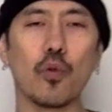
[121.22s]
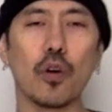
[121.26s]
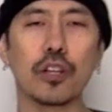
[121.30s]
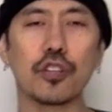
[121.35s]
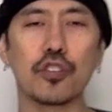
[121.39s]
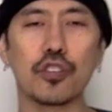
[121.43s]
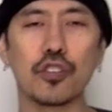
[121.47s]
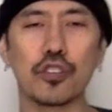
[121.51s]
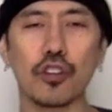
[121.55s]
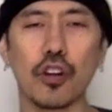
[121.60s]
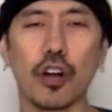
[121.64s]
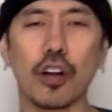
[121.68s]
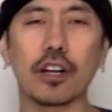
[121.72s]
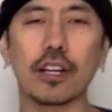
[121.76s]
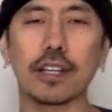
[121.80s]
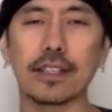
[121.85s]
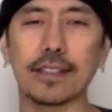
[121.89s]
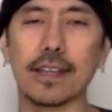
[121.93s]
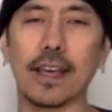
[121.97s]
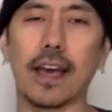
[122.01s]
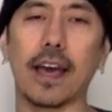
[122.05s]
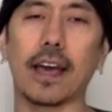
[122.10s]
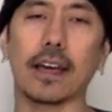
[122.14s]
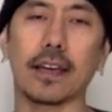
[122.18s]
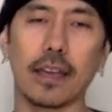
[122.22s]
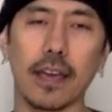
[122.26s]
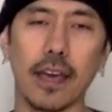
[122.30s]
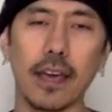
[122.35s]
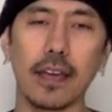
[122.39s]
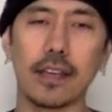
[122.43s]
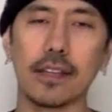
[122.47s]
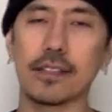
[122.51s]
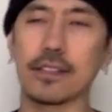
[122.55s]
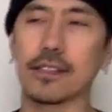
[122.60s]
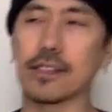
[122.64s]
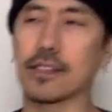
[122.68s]
one shark attack
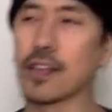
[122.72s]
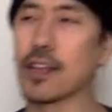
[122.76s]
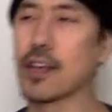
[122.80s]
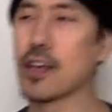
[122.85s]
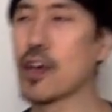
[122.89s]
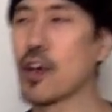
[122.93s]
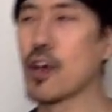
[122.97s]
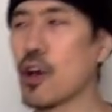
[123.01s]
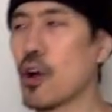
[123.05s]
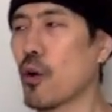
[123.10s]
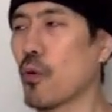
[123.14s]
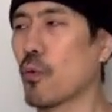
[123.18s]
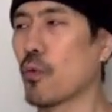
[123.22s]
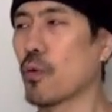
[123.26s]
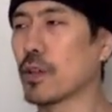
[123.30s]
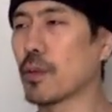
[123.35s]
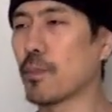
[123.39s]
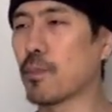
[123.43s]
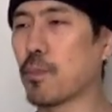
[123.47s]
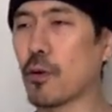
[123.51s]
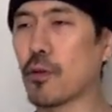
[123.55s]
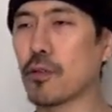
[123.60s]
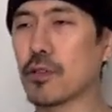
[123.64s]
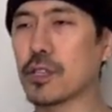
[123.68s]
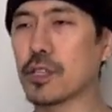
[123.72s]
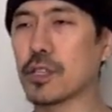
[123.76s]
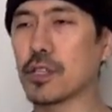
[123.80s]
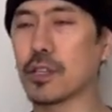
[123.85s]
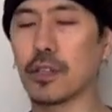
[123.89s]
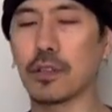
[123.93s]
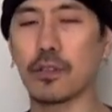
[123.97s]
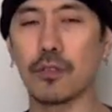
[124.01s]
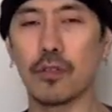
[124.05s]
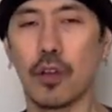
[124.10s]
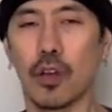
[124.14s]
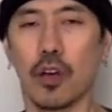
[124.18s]
case where the
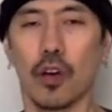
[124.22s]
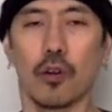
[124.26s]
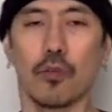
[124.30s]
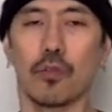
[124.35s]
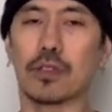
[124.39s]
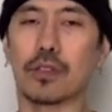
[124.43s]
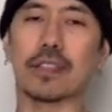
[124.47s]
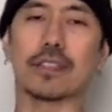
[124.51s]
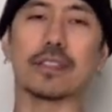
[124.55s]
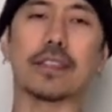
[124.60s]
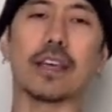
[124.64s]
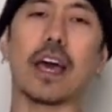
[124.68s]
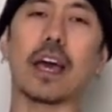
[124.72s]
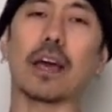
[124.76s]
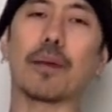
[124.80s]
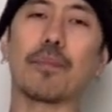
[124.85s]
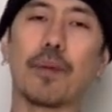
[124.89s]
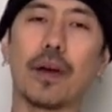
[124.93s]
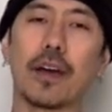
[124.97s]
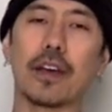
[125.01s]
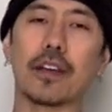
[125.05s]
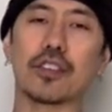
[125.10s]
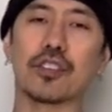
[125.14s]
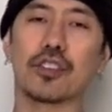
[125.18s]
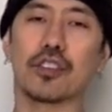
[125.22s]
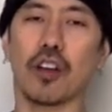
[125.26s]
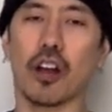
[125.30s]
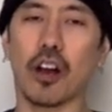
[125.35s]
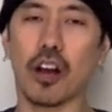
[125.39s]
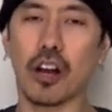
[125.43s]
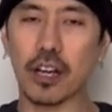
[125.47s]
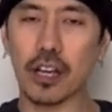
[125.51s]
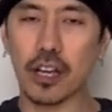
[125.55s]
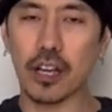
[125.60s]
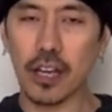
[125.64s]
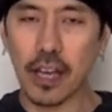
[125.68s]
person was attacked by a
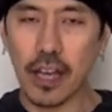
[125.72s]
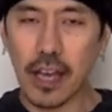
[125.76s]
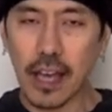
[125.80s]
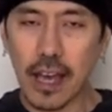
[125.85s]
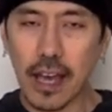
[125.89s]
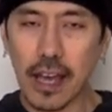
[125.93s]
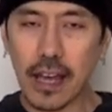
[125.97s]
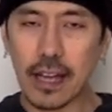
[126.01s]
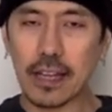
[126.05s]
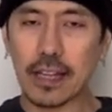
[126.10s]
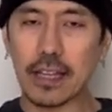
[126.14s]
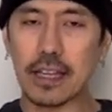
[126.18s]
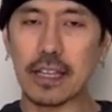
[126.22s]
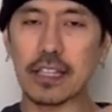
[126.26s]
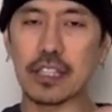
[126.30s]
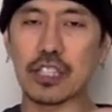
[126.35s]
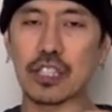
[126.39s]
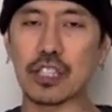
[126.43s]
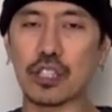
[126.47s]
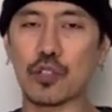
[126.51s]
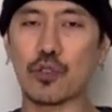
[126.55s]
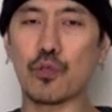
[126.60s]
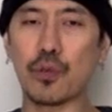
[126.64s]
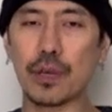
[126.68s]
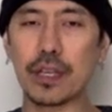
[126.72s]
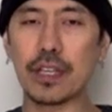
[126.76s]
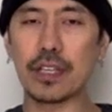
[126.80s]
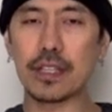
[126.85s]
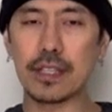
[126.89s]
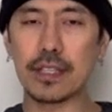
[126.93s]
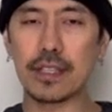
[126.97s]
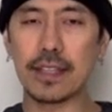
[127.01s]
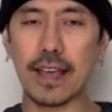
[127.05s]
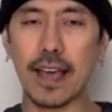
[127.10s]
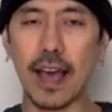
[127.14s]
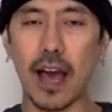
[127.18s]
shark and he
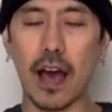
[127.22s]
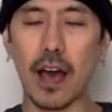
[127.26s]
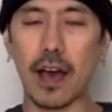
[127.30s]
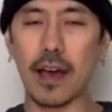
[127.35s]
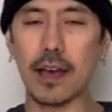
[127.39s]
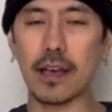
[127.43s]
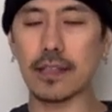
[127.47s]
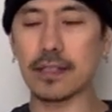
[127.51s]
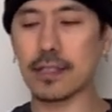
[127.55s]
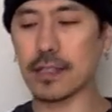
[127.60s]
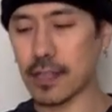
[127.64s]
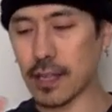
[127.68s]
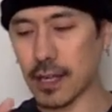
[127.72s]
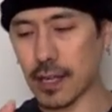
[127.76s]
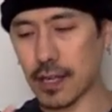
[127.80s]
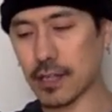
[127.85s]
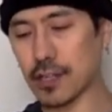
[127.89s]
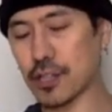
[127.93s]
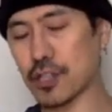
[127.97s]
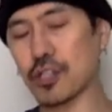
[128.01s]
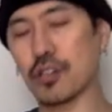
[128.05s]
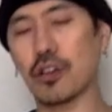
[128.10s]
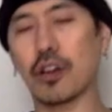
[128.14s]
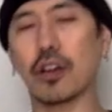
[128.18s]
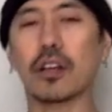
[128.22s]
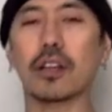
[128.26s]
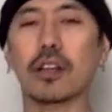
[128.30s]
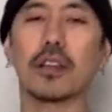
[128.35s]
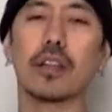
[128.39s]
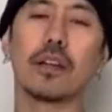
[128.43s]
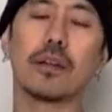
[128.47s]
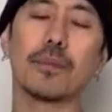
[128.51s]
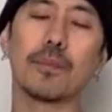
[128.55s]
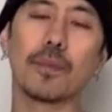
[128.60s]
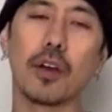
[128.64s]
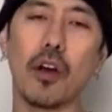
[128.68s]
squeezed the eyes and the shark
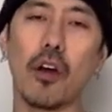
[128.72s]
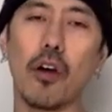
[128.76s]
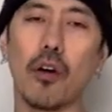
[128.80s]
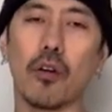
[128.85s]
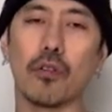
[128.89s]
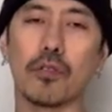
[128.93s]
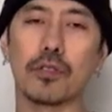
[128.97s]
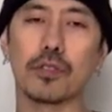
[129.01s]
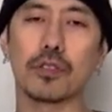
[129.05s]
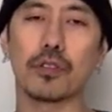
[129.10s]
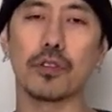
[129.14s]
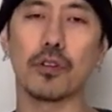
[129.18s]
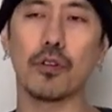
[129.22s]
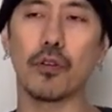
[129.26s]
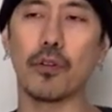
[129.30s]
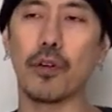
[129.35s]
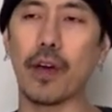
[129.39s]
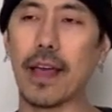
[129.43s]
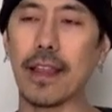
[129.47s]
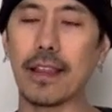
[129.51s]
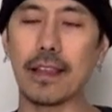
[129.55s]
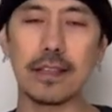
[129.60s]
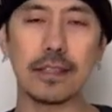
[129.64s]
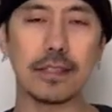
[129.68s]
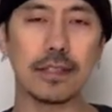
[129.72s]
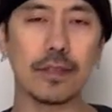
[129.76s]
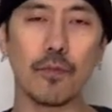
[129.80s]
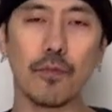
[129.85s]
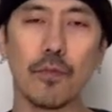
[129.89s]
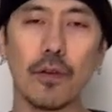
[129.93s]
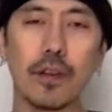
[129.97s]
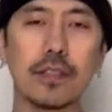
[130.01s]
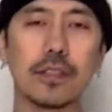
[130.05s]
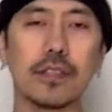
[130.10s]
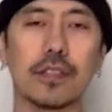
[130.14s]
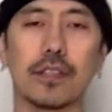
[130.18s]
let him go. So at least in
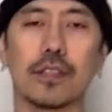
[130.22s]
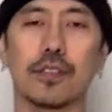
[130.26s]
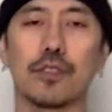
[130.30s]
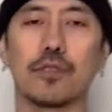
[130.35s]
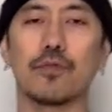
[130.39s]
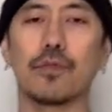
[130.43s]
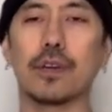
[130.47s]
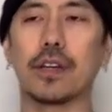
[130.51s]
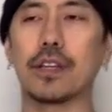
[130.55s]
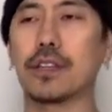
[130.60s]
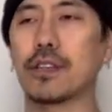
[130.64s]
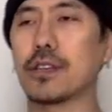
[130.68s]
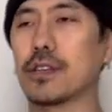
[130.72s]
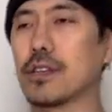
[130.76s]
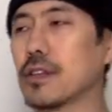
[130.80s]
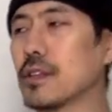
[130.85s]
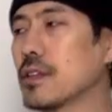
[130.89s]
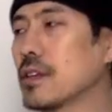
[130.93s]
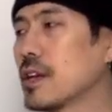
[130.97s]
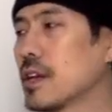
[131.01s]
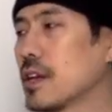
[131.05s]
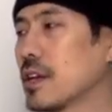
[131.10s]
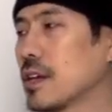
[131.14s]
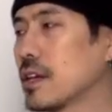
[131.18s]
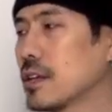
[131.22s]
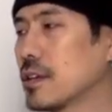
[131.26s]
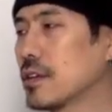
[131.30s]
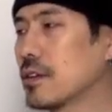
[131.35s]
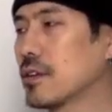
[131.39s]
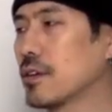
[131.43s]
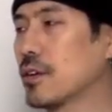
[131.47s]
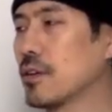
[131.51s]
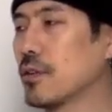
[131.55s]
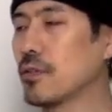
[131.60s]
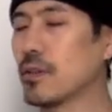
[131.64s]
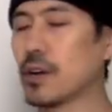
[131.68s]
one situation, you
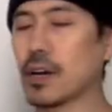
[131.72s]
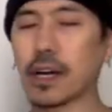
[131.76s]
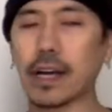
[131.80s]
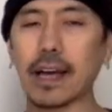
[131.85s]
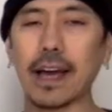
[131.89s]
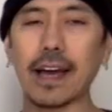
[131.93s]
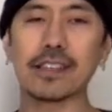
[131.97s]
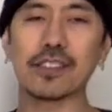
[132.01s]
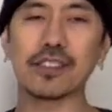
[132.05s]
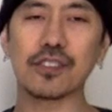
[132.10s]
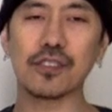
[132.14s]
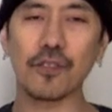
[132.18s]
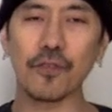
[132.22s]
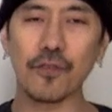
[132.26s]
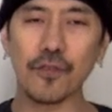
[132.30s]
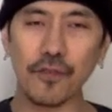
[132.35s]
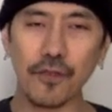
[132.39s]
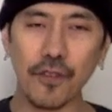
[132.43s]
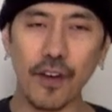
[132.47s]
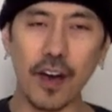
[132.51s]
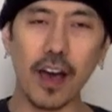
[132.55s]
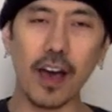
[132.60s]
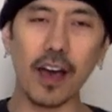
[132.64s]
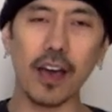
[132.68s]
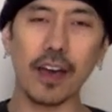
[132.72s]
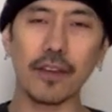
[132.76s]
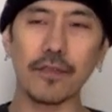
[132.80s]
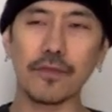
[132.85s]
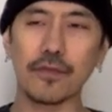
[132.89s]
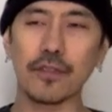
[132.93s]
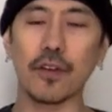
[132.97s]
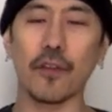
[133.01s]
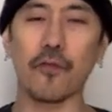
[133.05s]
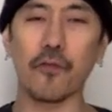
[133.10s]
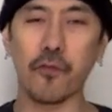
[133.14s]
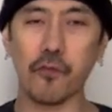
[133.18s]
know, a guy survived
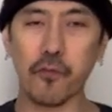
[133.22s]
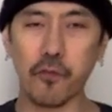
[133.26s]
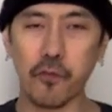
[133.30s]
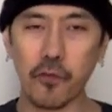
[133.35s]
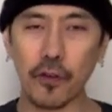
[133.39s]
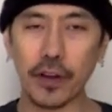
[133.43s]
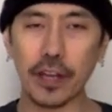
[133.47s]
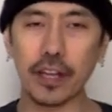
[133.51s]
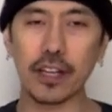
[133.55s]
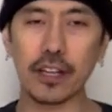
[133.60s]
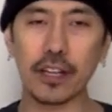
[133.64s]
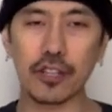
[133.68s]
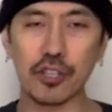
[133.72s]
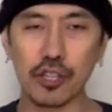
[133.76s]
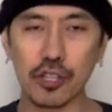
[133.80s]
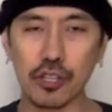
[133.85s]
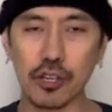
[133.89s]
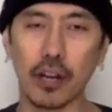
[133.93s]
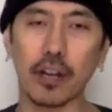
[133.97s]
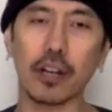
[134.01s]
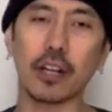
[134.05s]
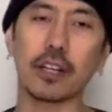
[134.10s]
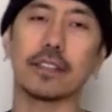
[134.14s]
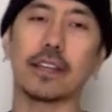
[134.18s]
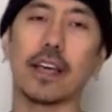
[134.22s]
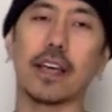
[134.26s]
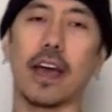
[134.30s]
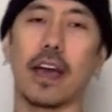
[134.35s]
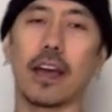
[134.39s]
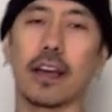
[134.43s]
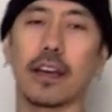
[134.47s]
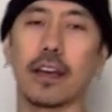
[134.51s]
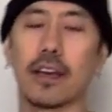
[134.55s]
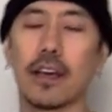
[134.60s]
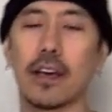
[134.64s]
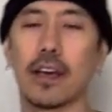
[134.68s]
a freaking shark
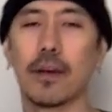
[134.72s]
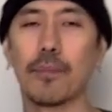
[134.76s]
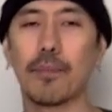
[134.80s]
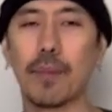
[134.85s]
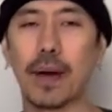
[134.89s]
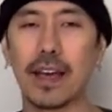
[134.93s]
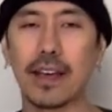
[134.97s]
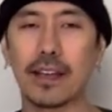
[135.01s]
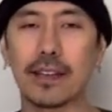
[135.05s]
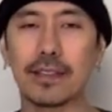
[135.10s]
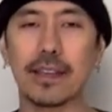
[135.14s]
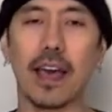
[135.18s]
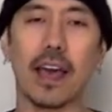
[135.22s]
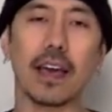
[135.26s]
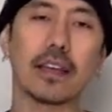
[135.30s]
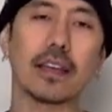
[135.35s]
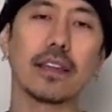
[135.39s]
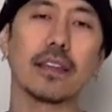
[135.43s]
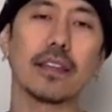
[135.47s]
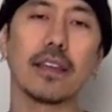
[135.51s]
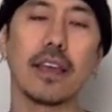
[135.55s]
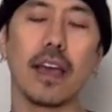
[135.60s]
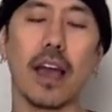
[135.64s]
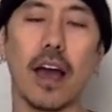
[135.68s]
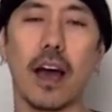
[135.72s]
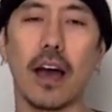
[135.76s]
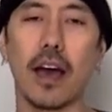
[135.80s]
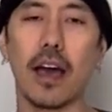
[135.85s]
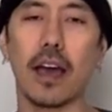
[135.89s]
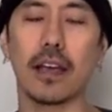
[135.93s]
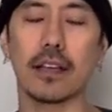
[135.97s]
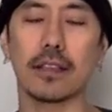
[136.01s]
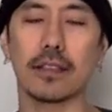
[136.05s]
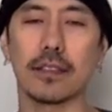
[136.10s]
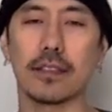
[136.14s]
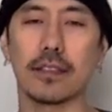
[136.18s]
attack by attacking the
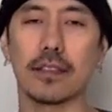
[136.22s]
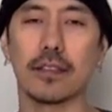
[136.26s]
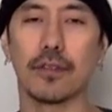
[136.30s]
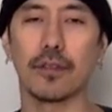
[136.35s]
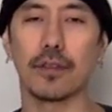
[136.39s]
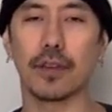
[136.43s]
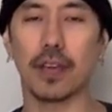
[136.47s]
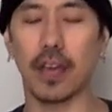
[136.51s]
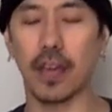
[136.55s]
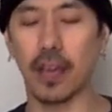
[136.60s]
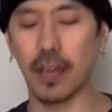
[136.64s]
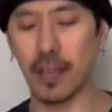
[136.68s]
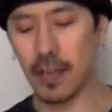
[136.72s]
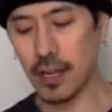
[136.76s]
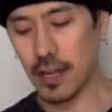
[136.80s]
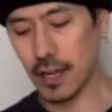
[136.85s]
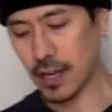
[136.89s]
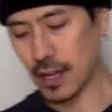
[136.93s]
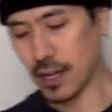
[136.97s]
eyes. Okay,